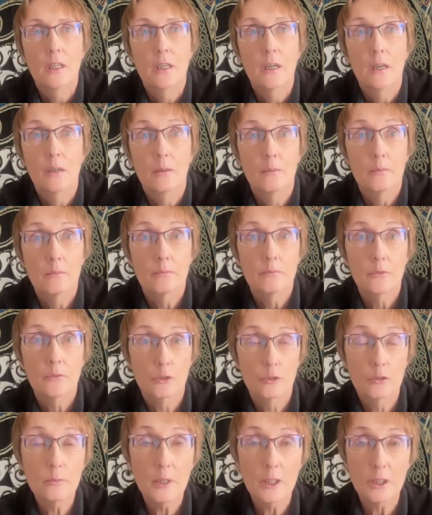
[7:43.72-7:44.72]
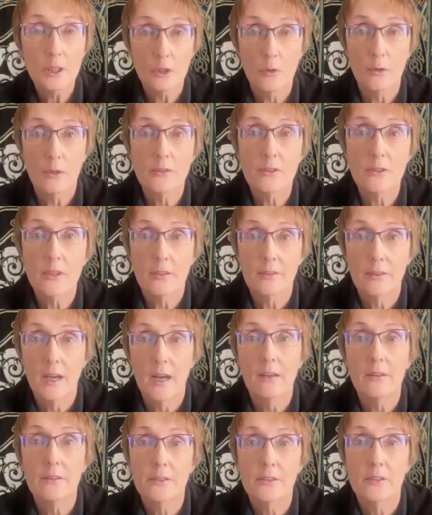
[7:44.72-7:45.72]
um, drew me towards
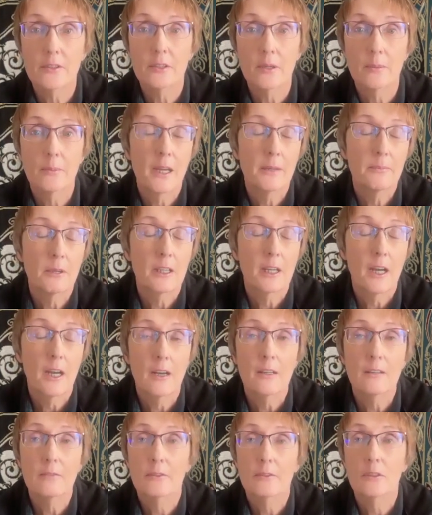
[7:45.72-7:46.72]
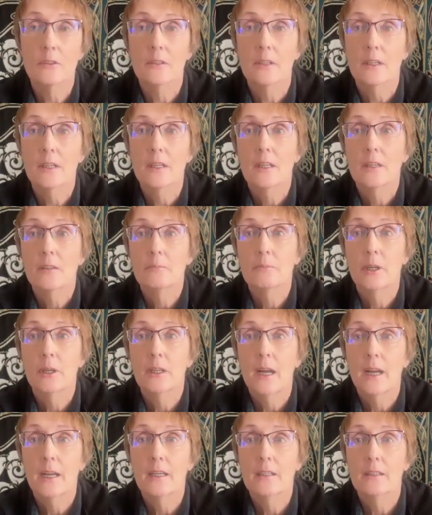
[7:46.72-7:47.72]
Catholicism. I'm a convert, but
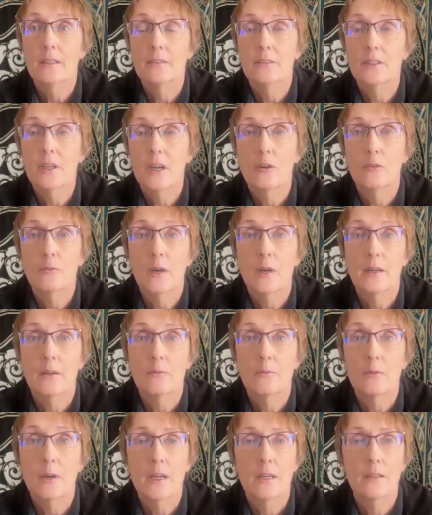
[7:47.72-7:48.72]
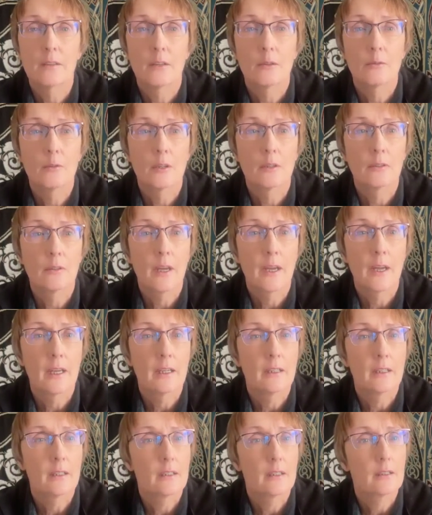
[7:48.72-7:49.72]
I could tell right away there were
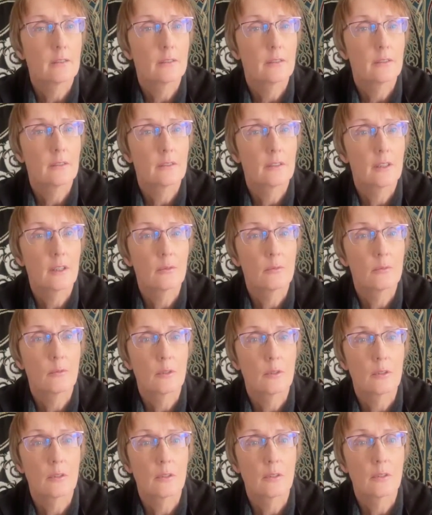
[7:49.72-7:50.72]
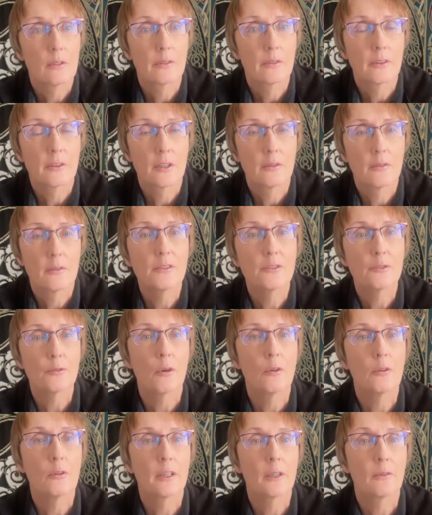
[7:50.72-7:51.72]
like there were theories
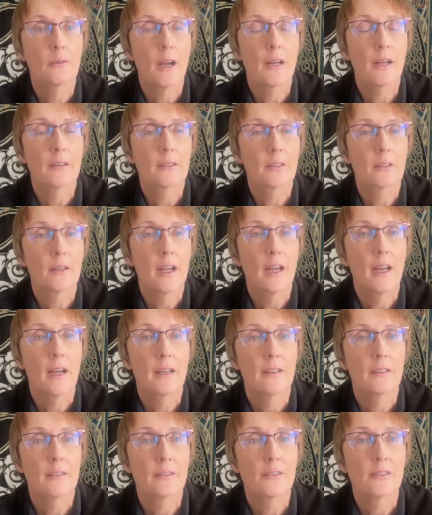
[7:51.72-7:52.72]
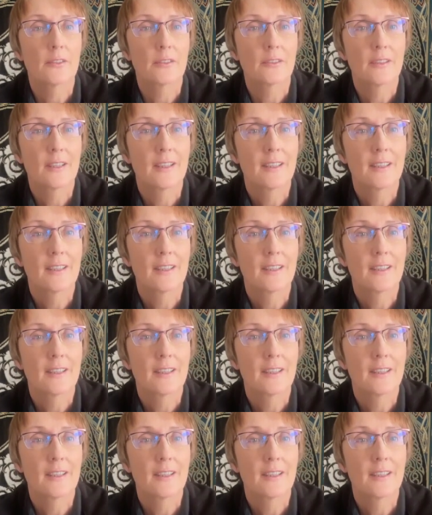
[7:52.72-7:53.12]
rolling around in their heads